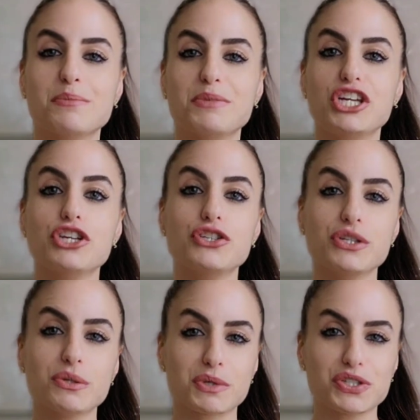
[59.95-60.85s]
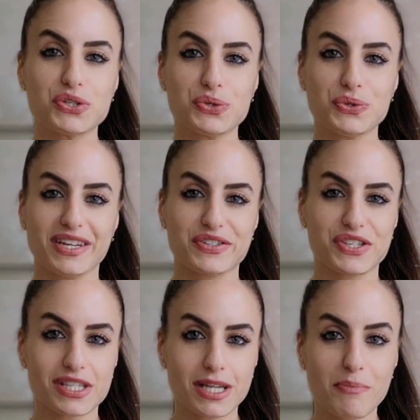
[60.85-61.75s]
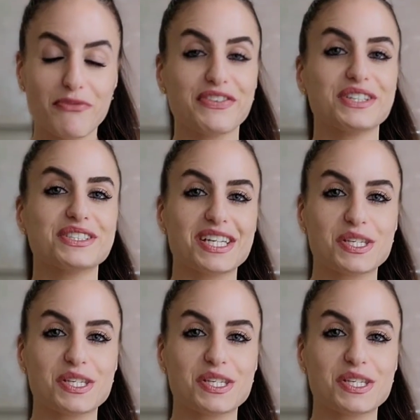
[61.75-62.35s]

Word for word: to be newer to their subfield